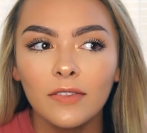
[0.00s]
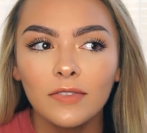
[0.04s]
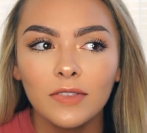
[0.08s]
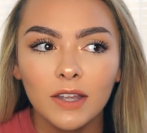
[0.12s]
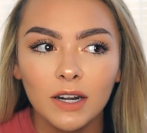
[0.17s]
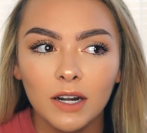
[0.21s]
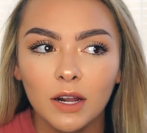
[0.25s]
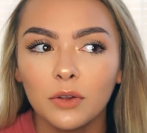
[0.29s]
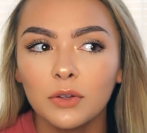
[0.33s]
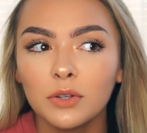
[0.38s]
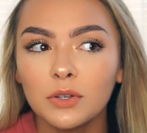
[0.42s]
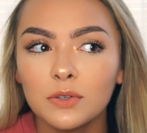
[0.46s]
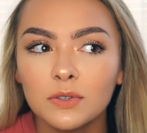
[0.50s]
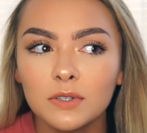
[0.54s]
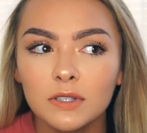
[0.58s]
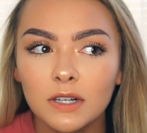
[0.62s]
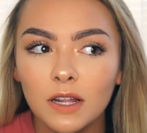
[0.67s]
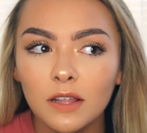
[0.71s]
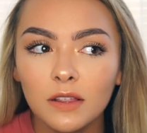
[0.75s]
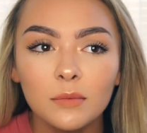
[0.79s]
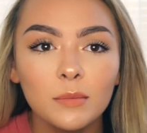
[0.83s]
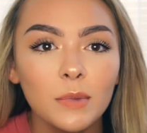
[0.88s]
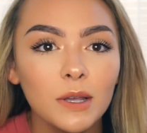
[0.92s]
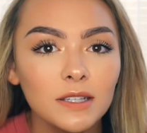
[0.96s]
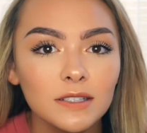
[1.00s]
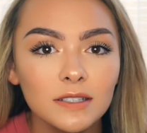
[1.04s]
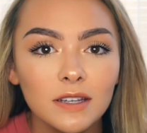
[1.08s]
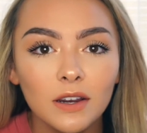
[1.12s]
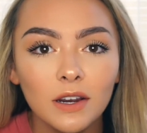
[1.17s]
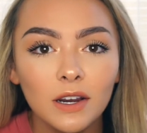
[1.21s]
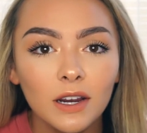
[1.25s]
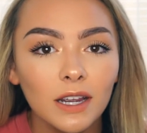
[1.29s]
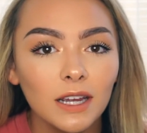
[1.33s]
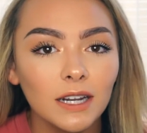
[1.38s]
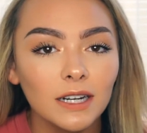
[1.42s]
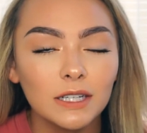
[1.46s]
then I'll use another
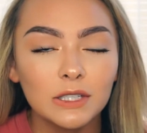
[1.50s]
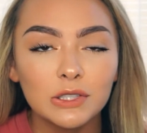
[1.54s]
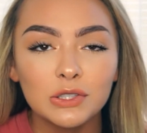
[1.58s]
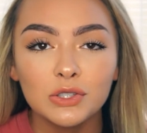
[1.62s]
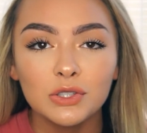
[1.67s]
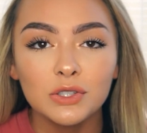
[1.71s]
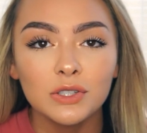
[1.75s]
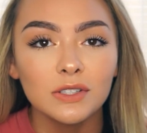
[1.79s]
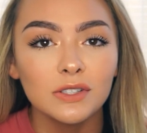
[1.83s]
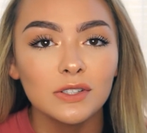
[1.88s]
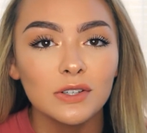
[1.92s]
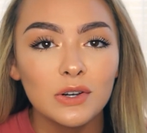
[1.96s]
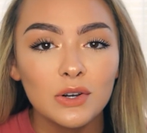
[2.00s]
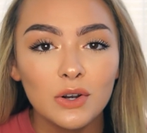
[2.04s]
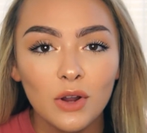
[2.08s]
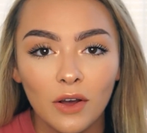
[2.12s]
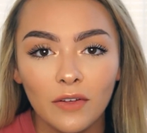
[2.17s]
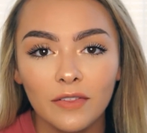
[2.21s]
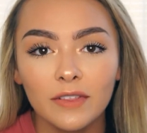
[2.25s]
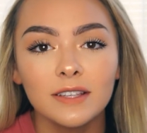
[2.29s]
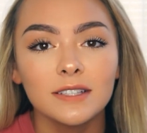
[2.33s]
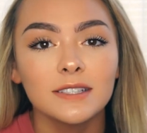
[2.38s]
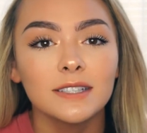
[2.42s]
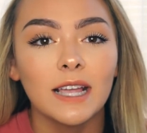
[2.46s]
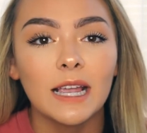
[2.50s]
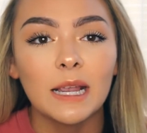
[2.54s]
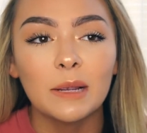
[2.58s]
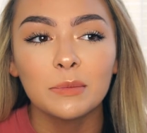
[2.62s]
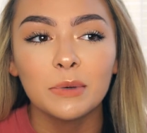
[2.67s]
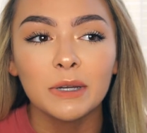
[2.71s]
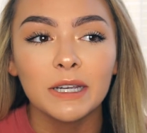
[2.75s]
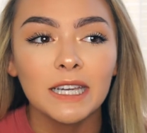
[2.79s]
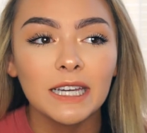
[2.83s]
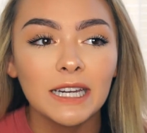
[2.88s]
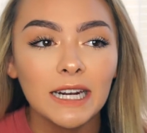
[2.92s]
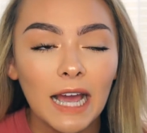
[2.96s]
mascara and it's just not the same.
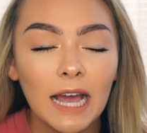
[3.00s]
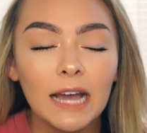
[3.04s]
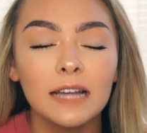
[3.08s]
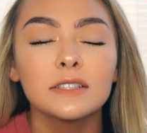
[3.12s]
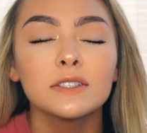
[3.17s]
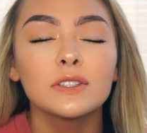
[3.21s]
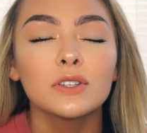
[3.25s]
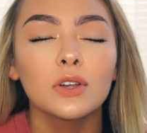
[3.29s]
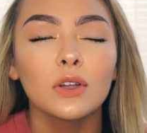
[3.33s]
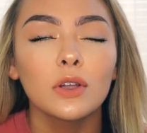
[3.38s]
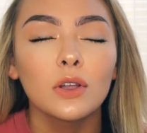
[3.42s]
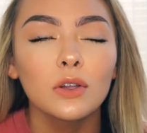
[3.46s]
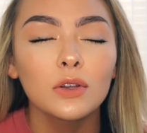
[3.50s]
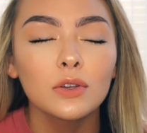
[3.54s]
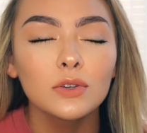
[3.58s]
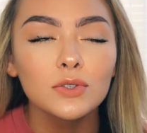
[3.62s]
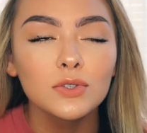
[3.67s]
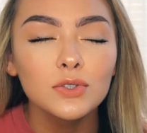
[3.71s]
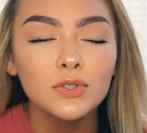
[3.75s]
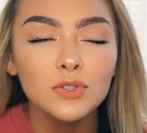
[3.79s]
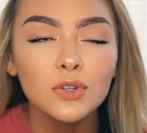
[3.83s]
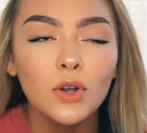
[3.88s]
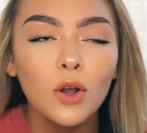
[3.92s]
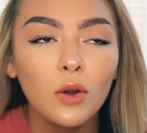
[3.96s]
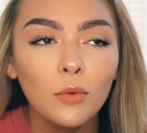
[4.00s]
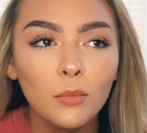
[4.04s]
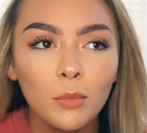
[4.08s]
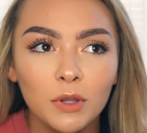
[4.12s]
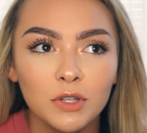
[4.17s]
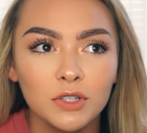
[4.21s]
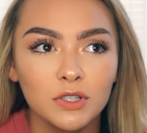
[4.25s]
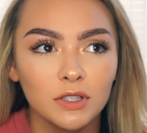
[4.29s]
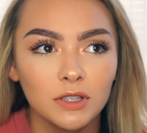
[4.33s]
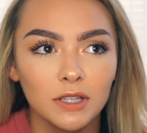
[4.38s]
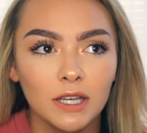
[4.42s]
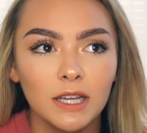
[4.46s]
Like, it adds so much